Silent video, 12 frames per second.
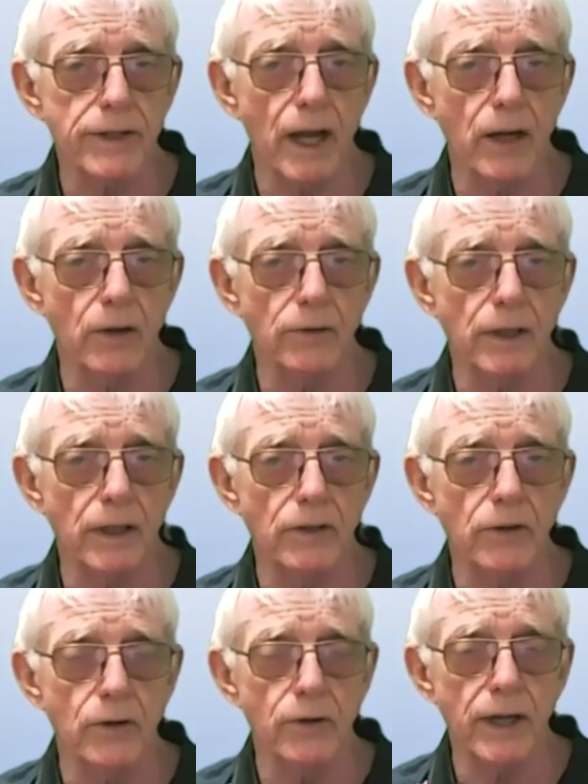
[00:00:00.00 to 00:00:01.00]
down
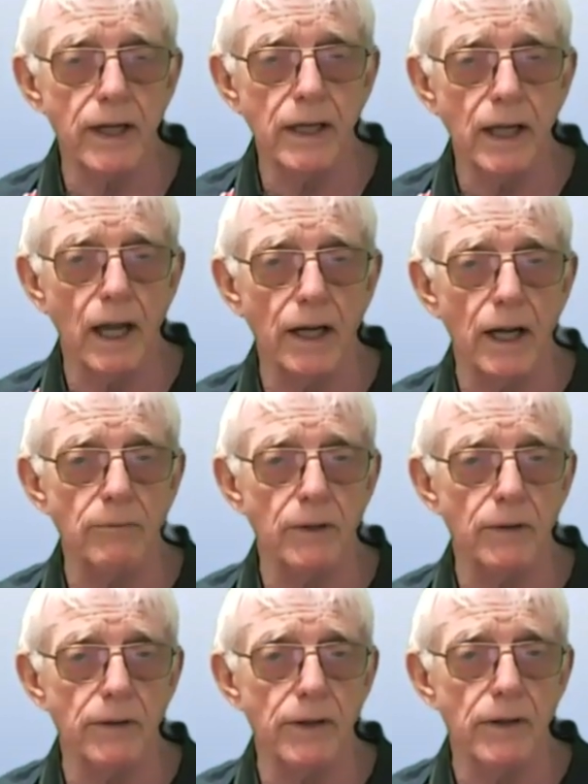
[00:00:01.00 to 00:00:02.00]
in UK and
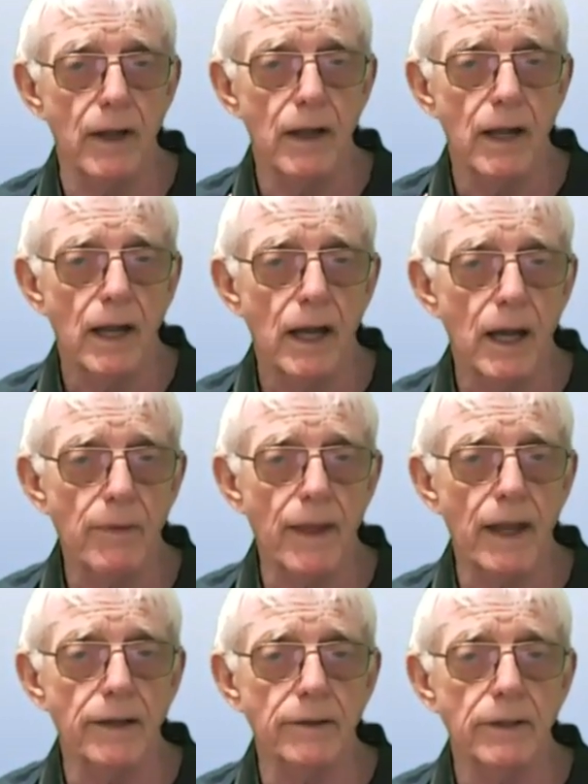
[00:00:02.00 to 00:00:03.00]
I'm
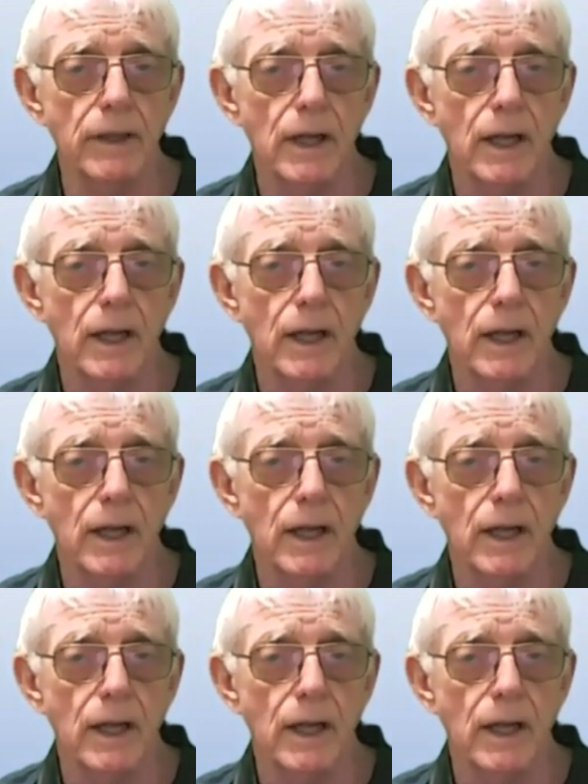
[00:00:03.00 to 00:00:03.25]
then